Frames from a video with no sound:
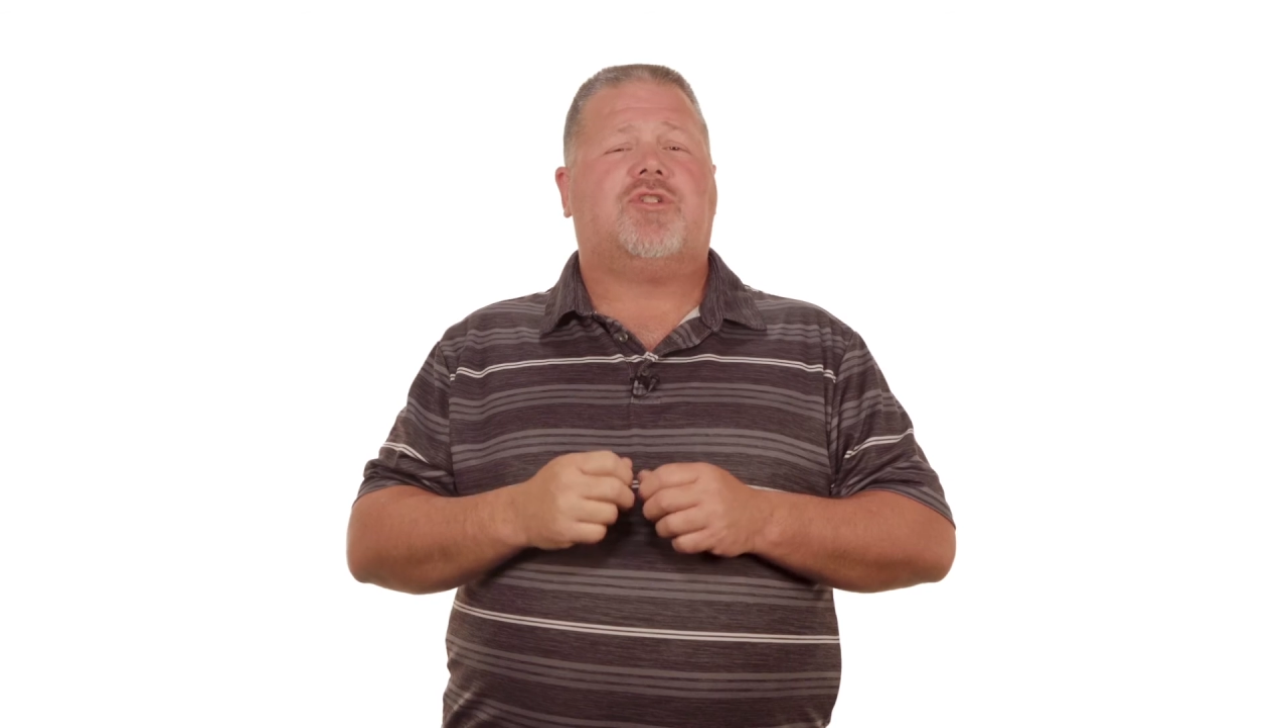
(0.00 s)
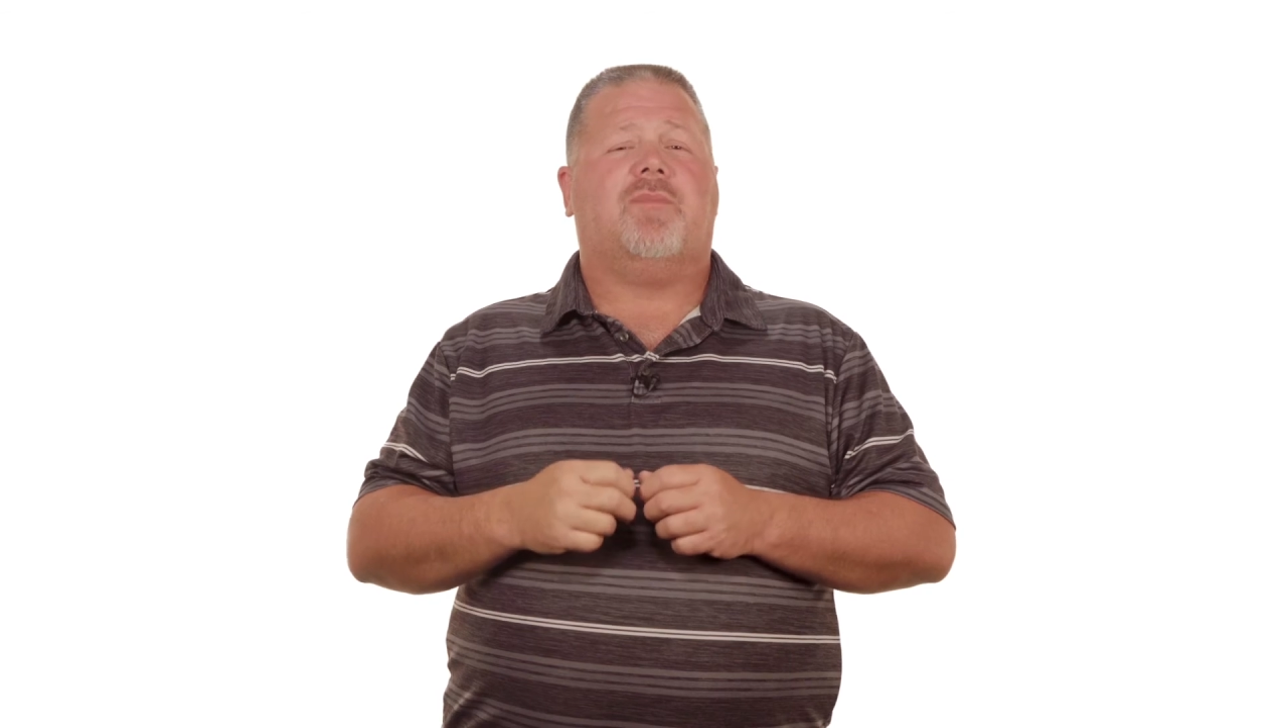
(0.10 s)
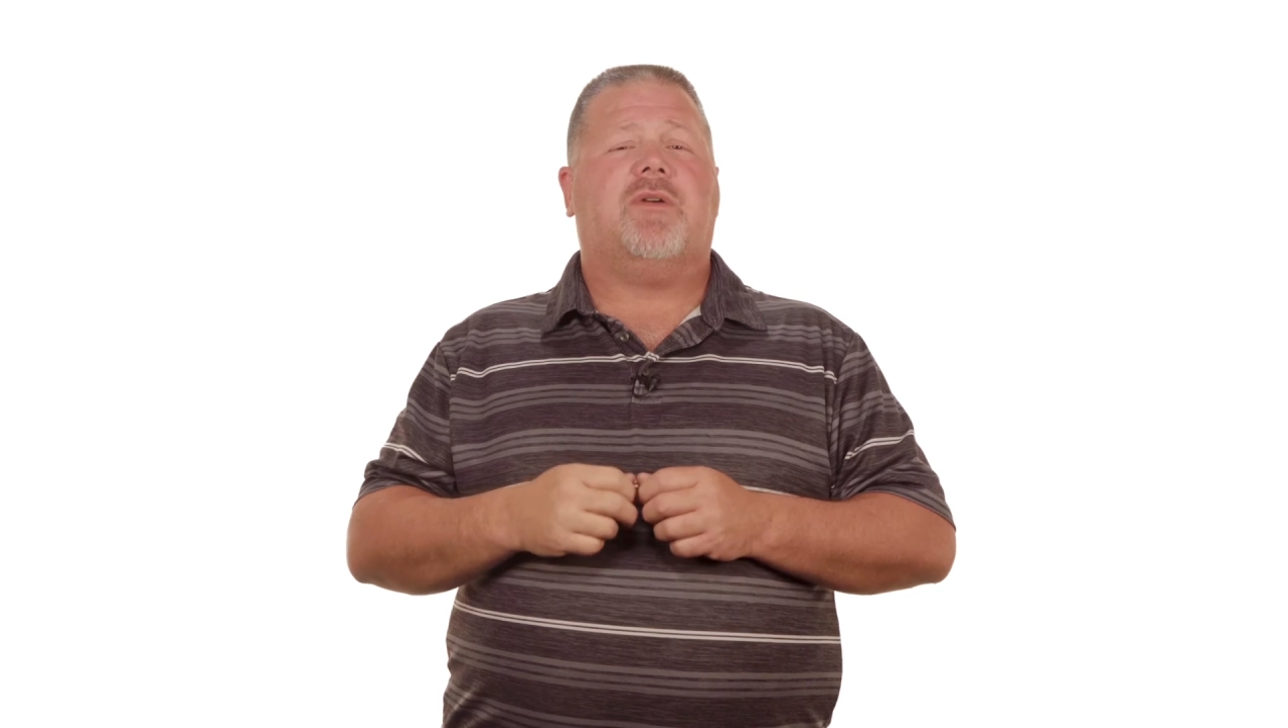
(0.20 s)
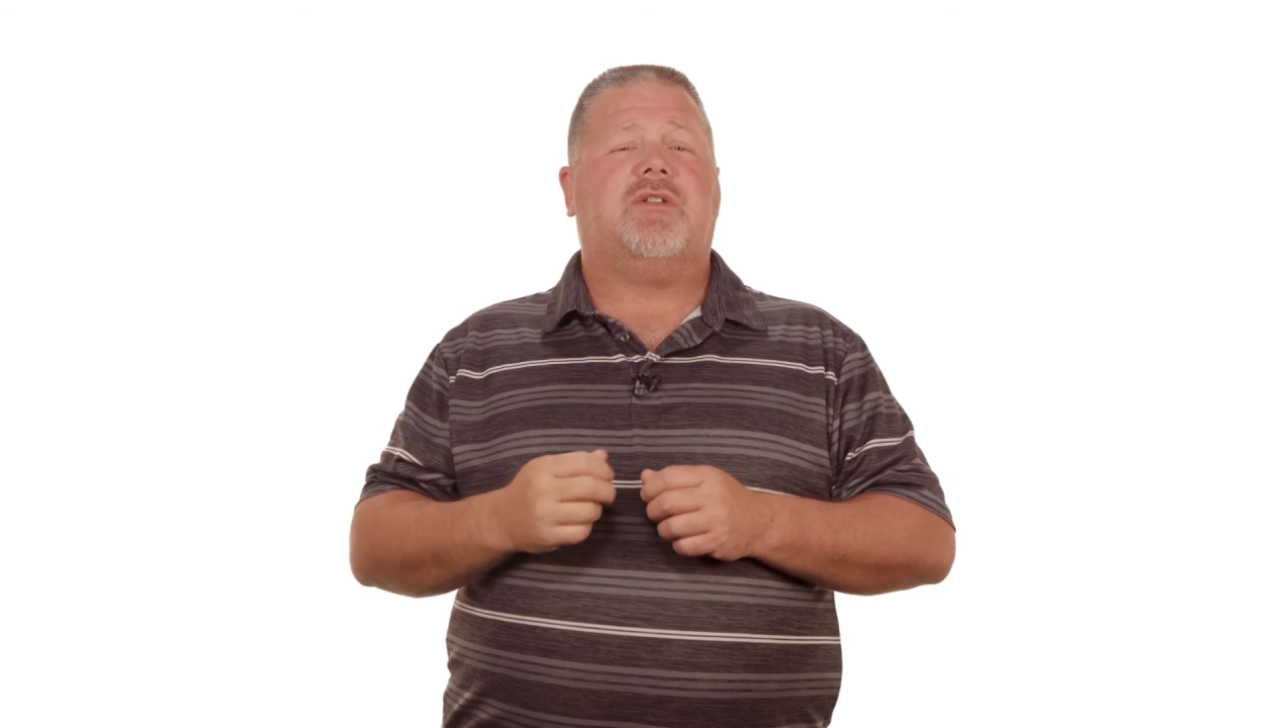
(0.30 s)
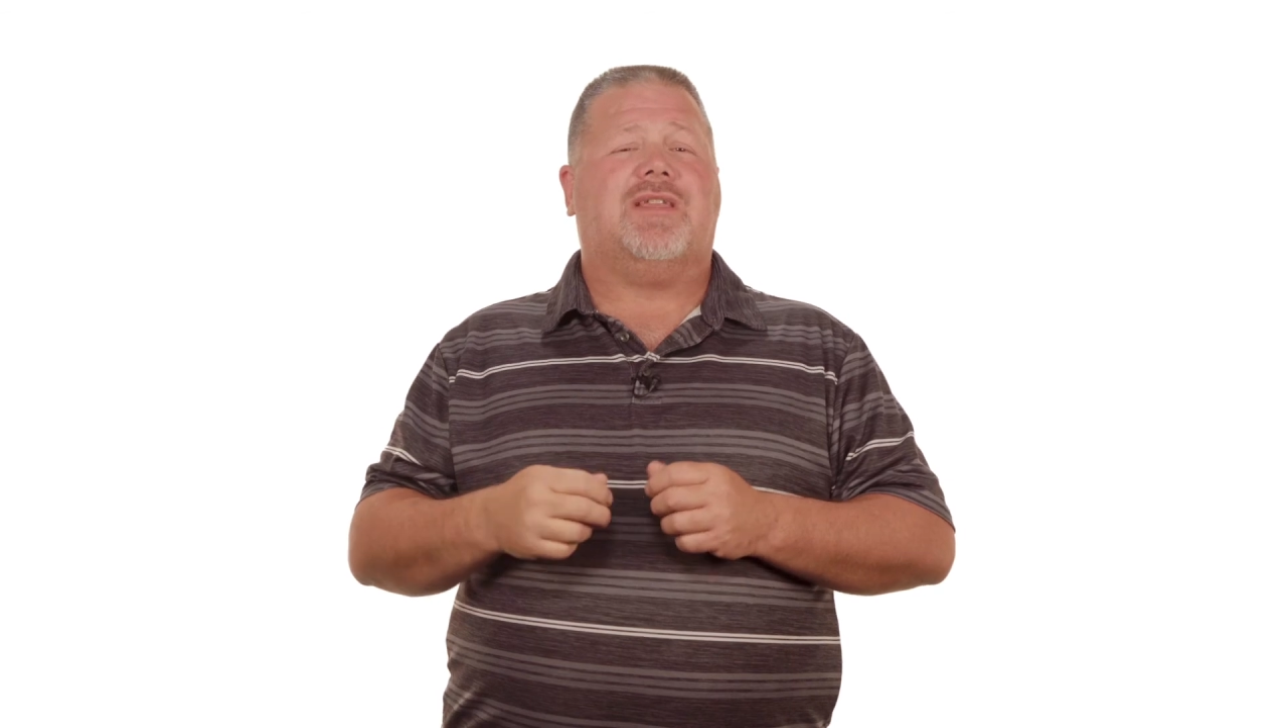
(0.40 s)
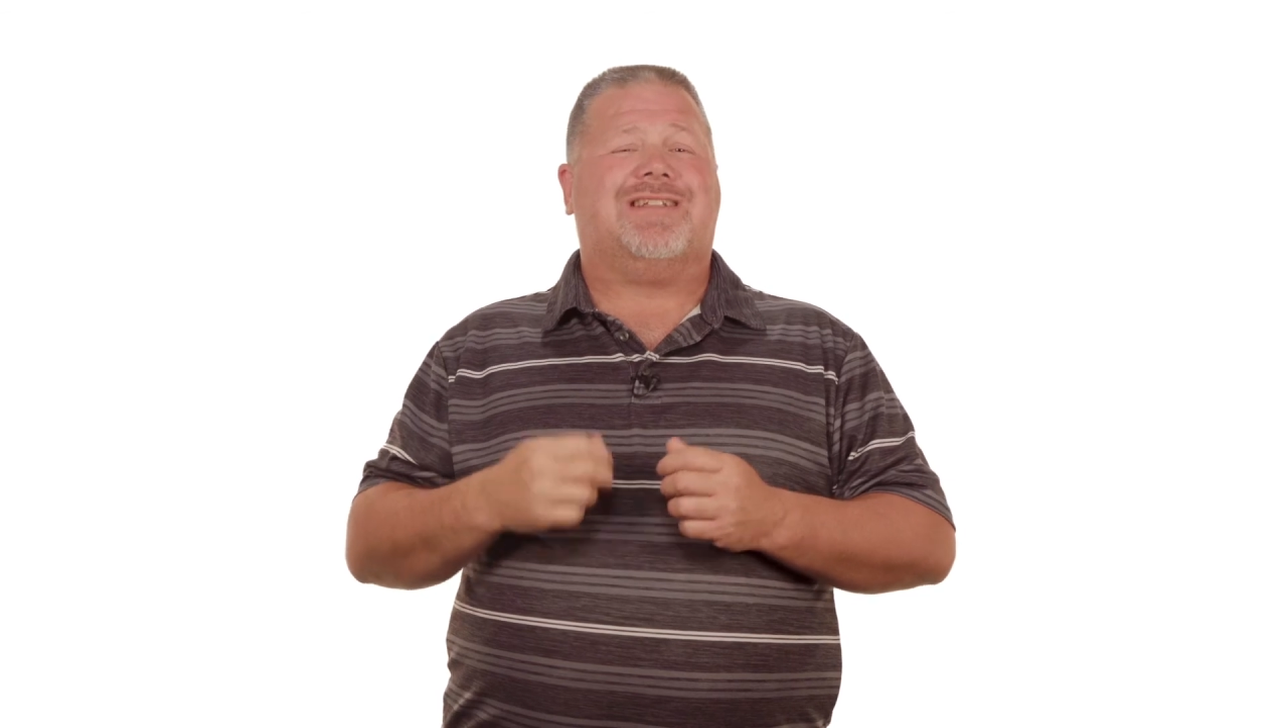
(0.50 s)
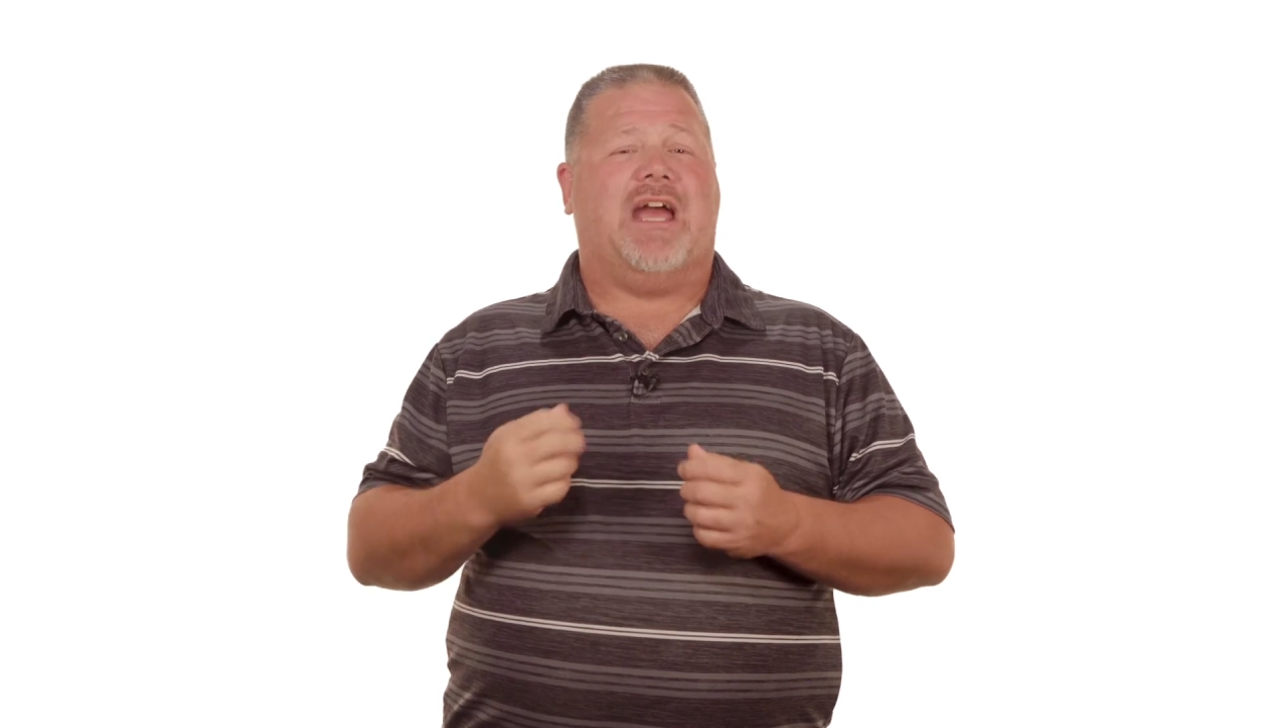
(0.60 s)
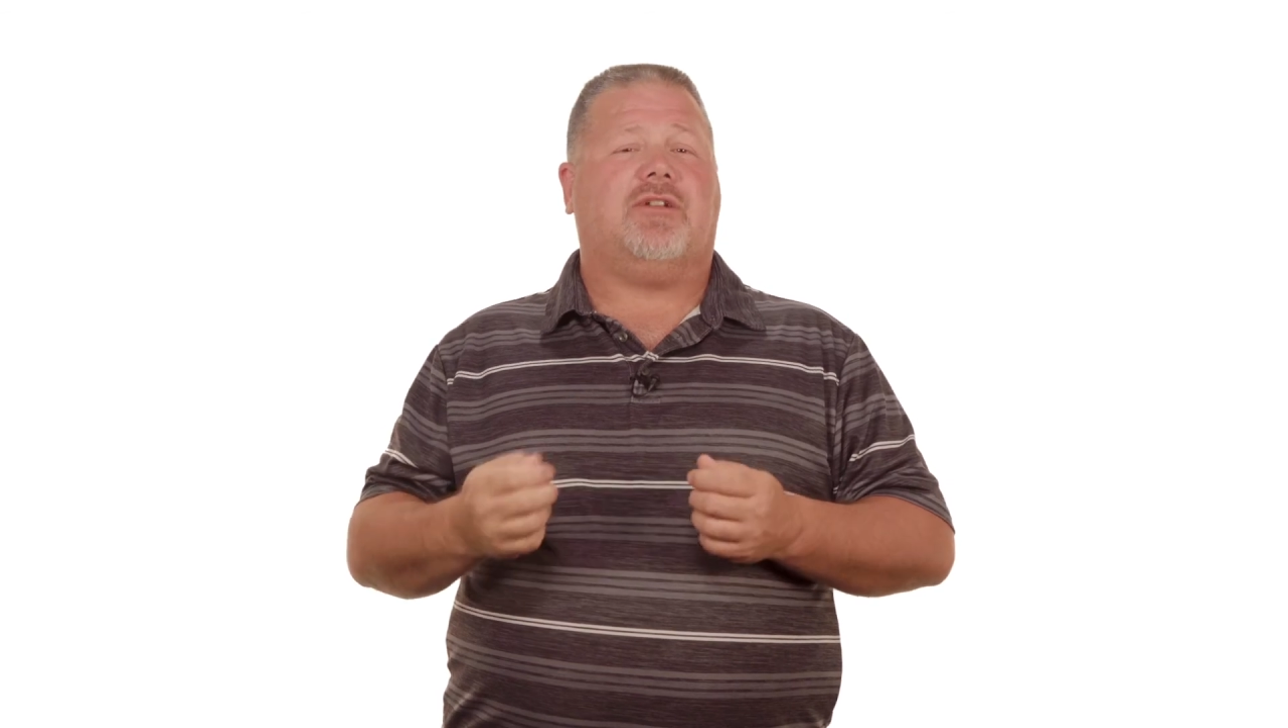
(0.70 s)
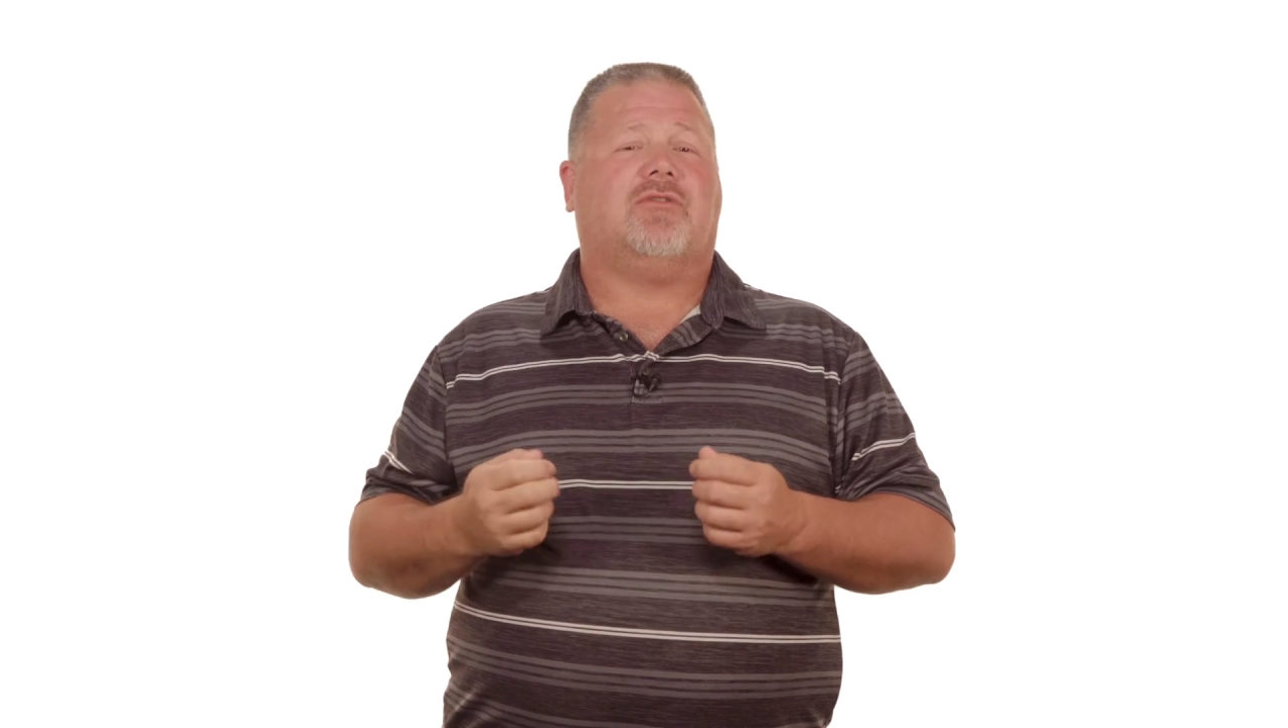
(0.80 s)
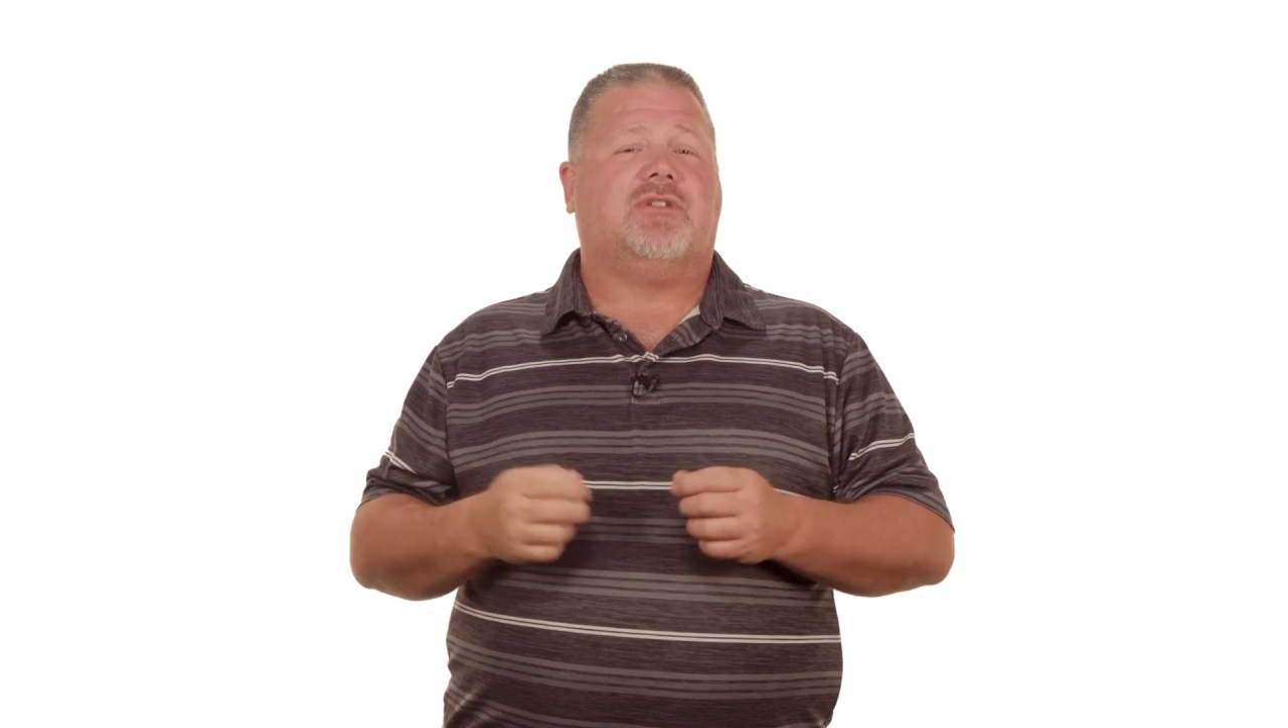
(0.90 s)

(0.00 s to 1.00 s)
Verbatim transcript: jump into the technical